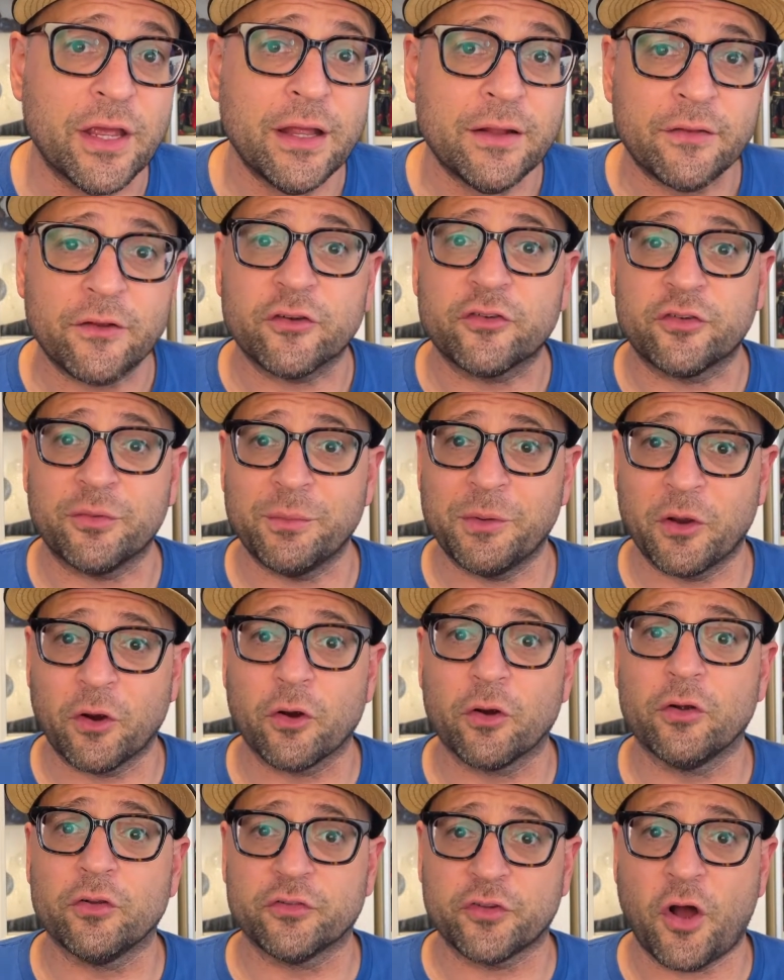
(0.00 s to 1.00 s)
There's some
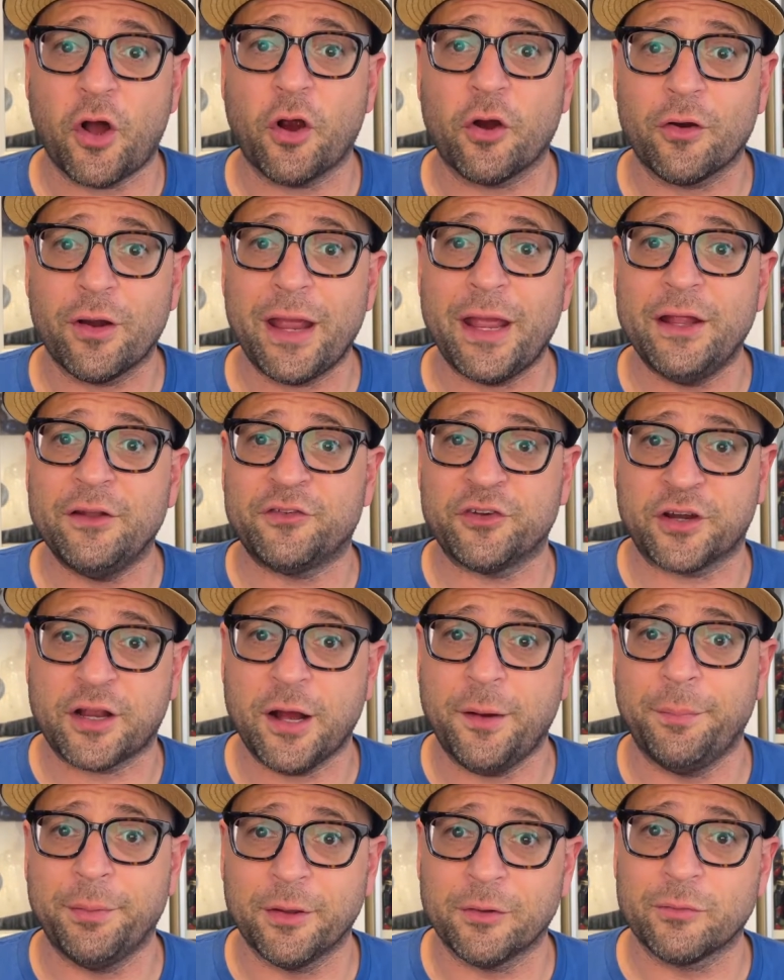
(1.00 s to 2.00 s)
girls our age, a
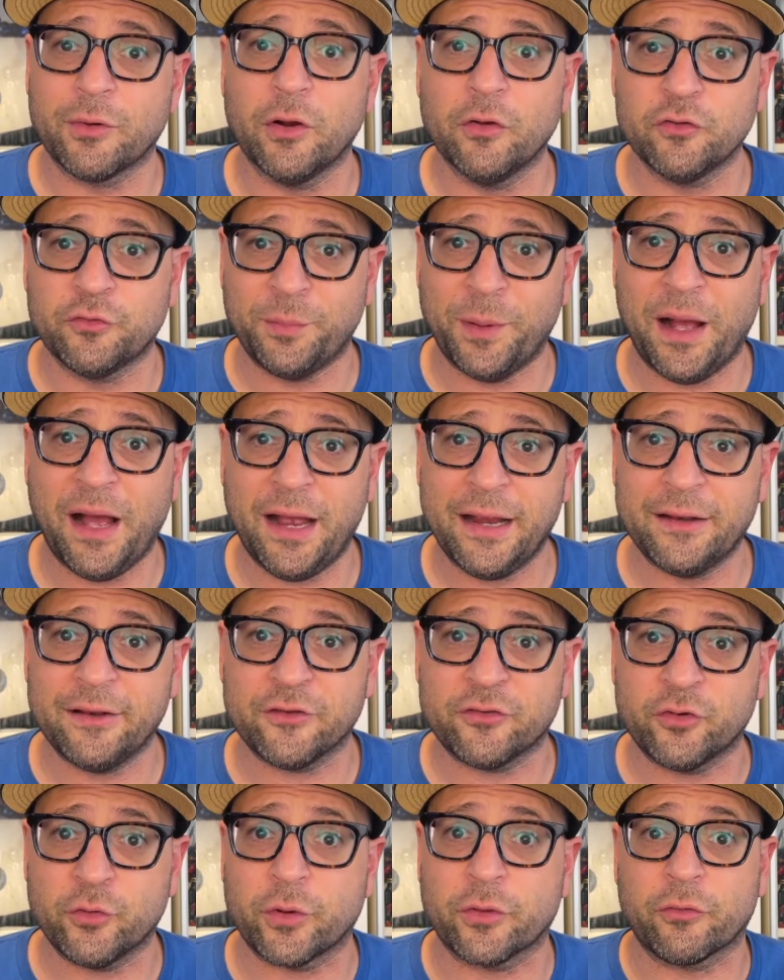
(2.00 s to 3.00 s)
couple of rows behind
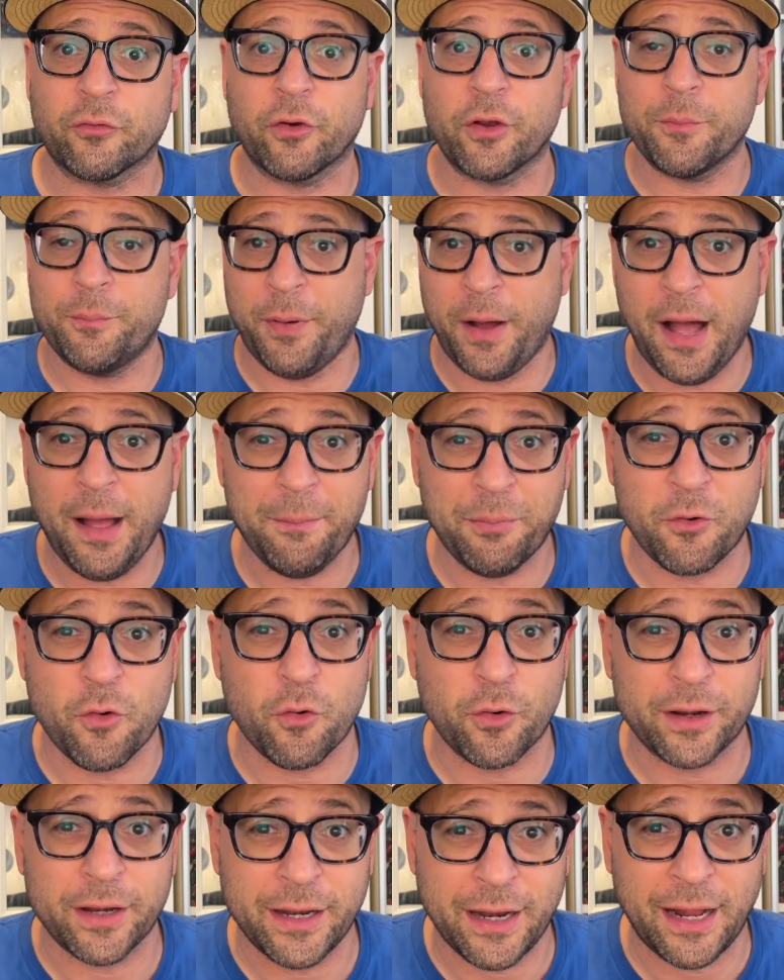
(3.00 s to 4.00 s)
us, who are throwing
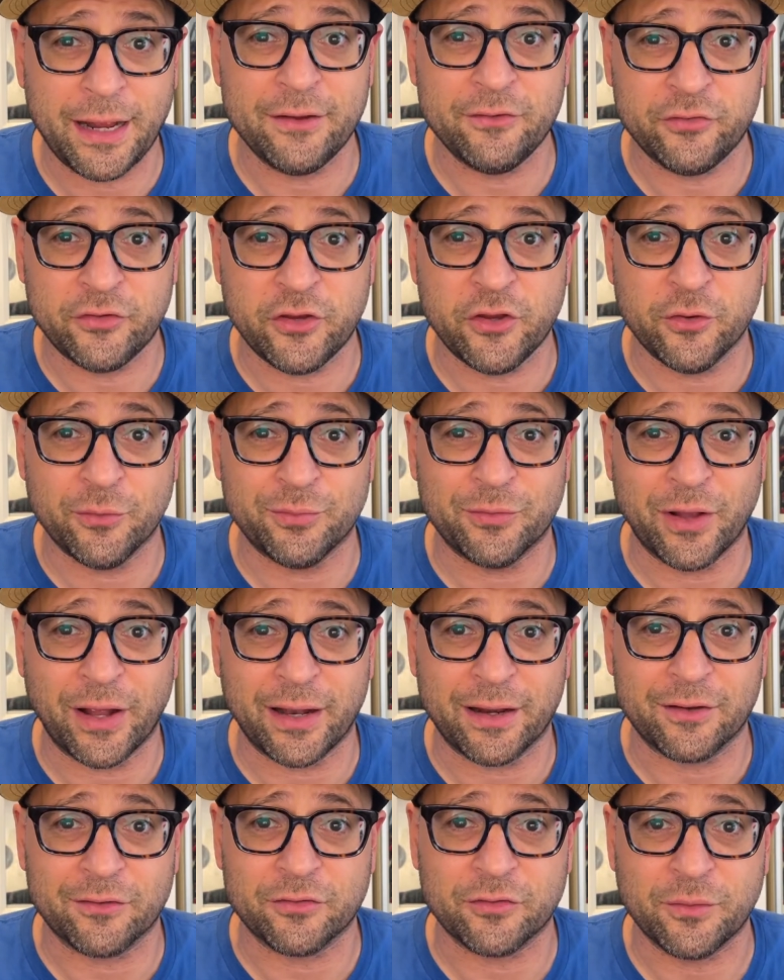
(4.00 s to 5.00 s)
popcorn and ice cubes
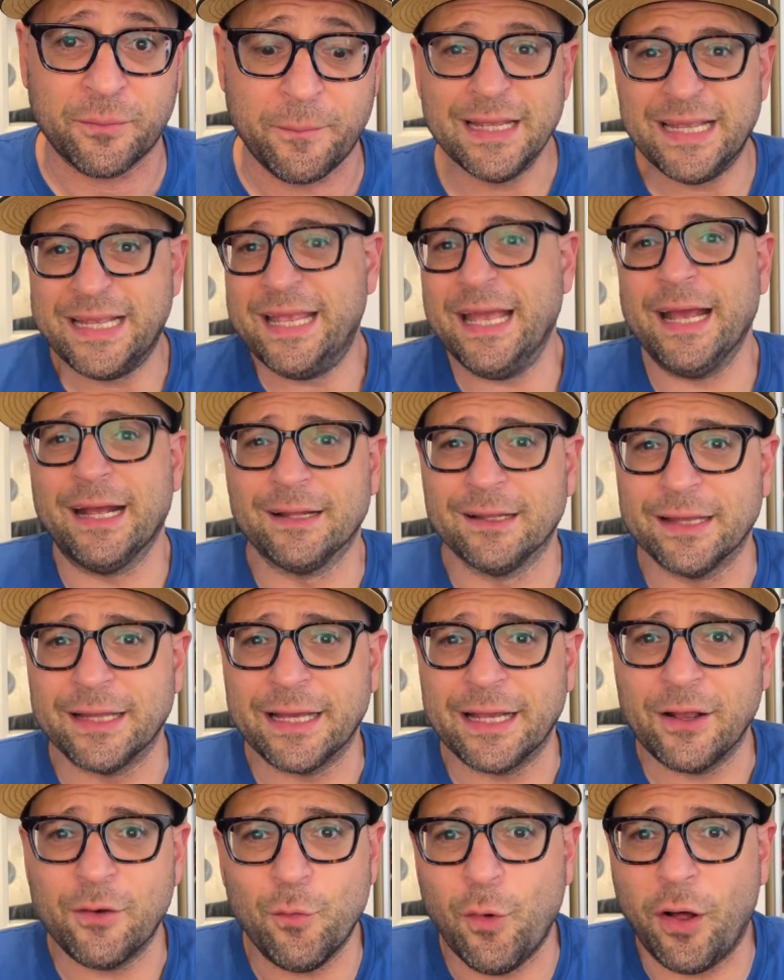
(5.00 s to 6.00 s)
at us,
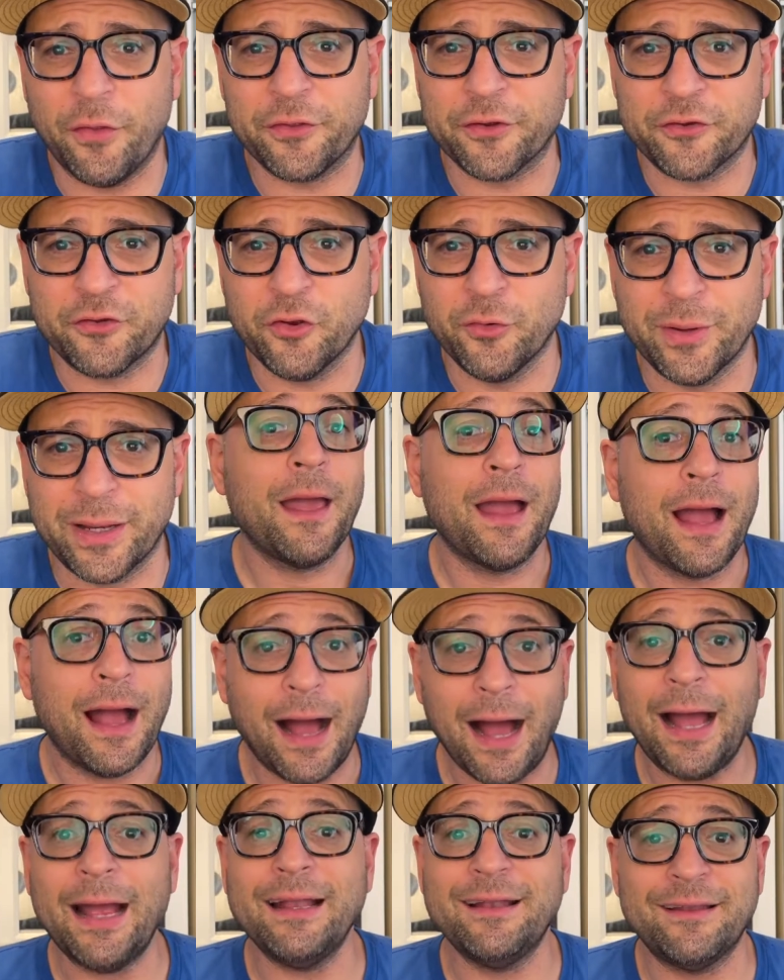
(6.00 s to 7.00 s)
giggling while they're doing it.
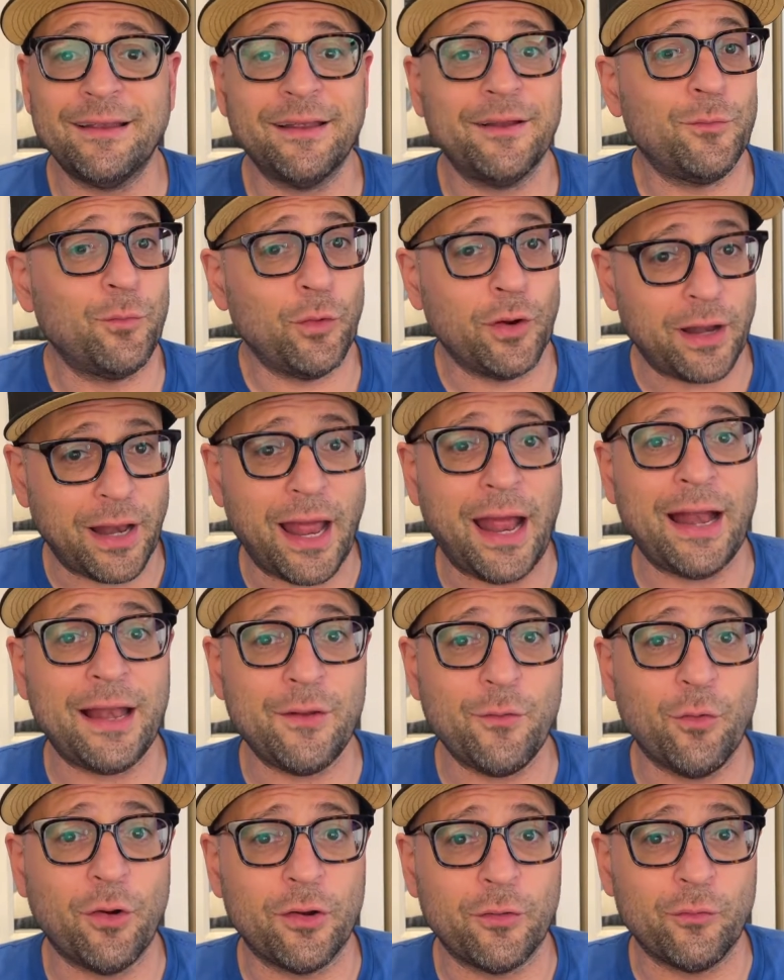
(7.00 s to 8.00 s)
I did what
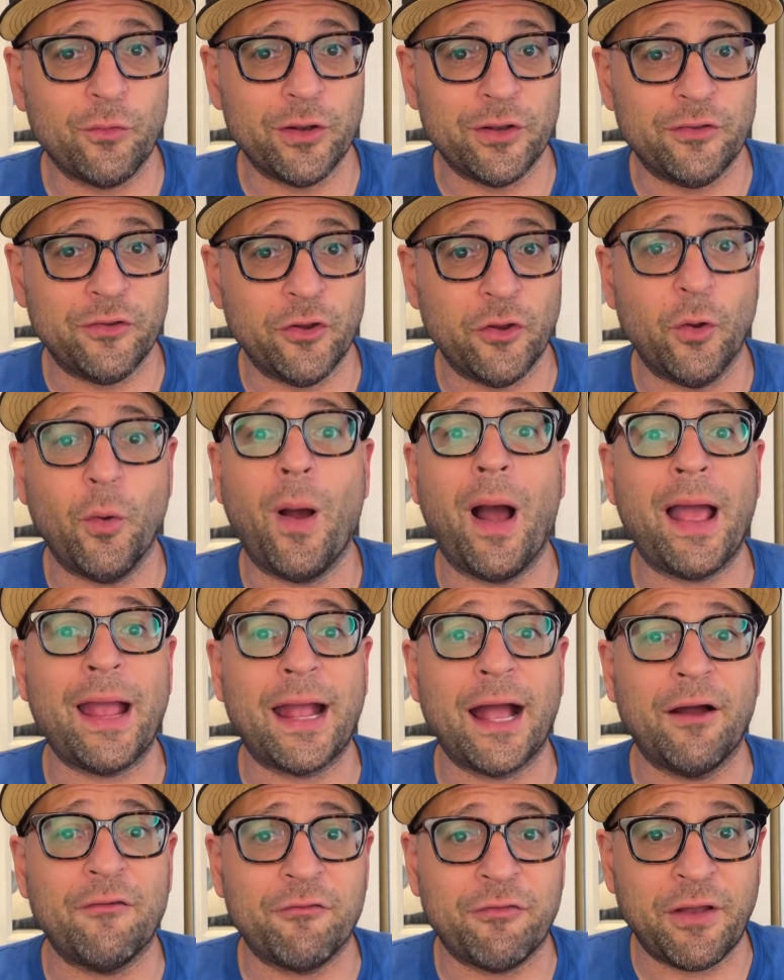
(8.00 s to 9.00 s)
anyone would do. I
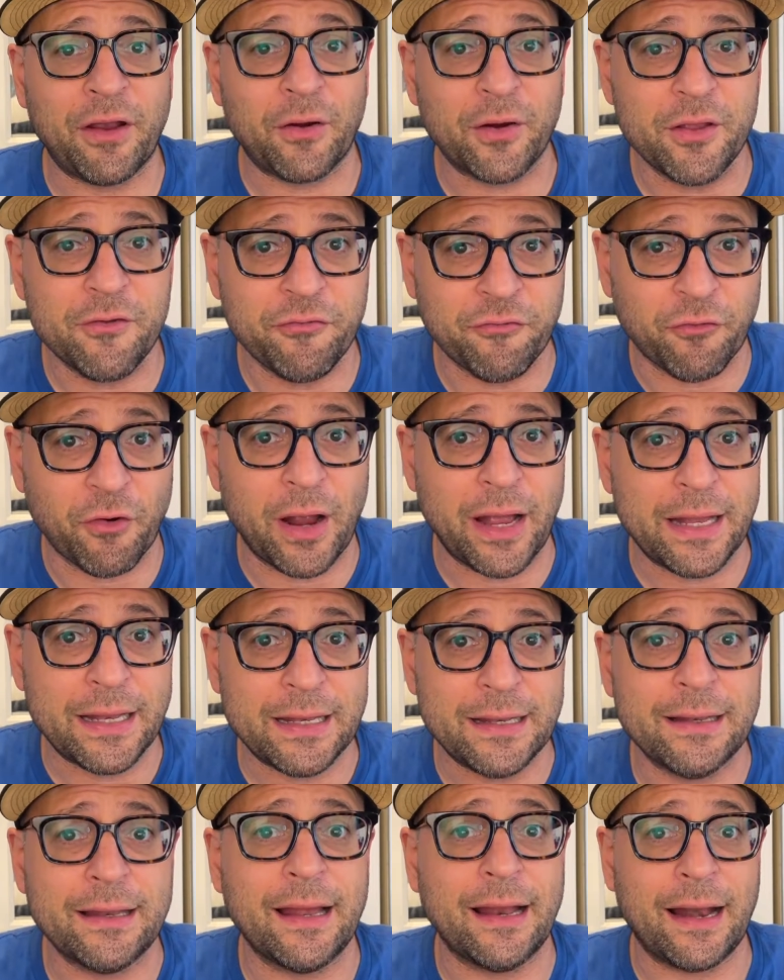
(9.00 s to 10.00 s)
got very
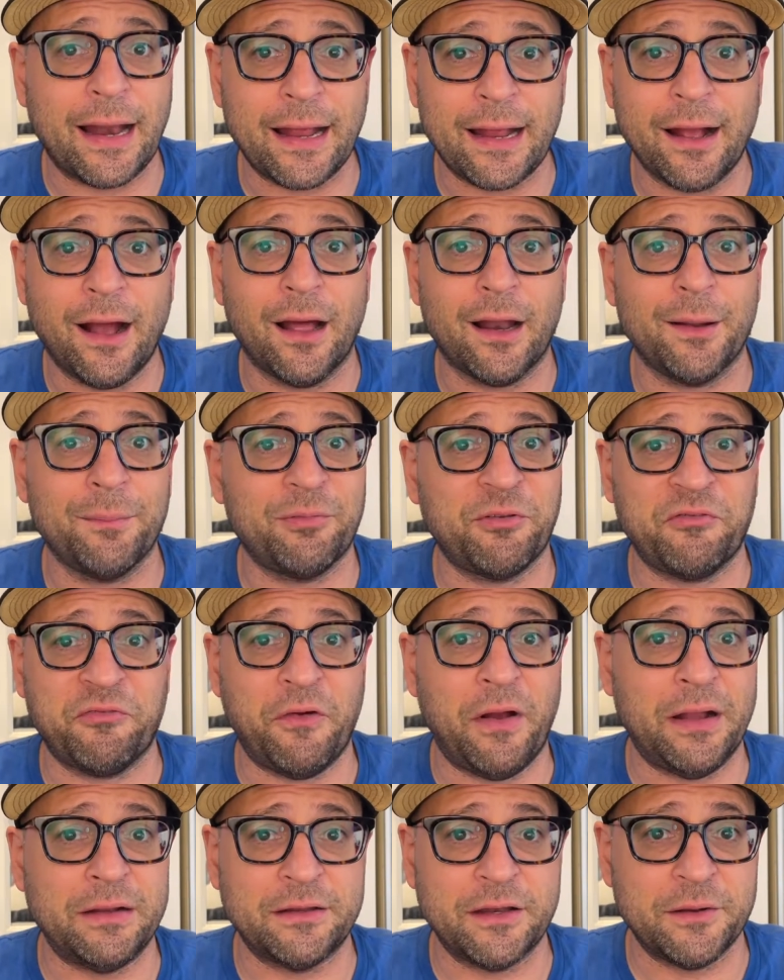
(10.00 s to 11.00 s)
frightened and I got up to
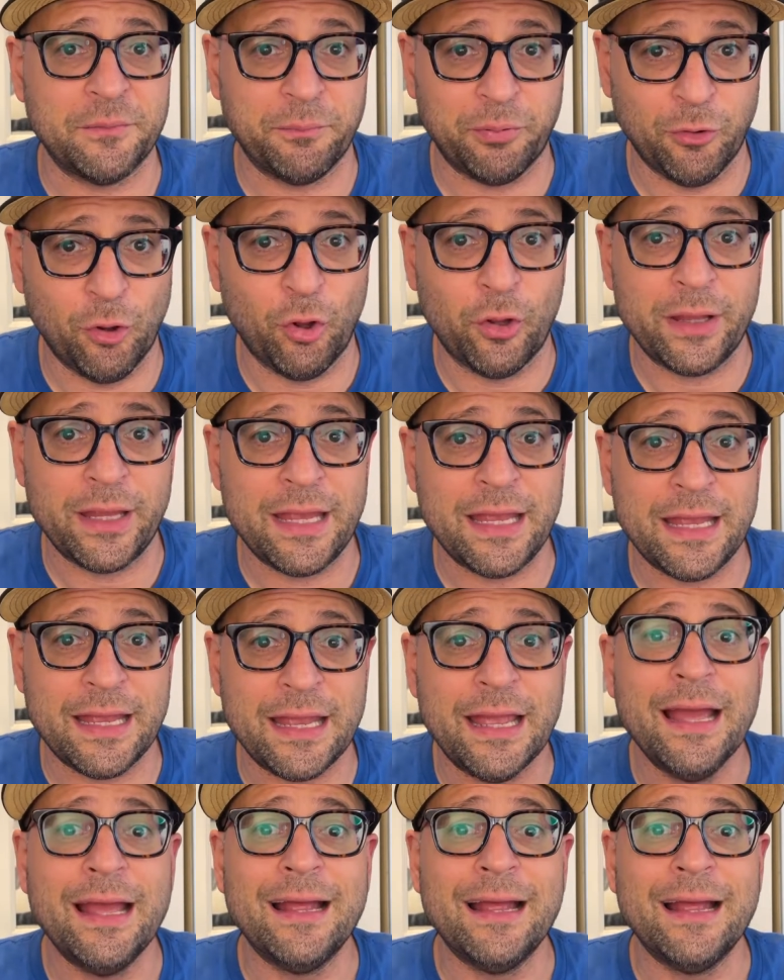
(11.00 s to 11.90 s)
find an employee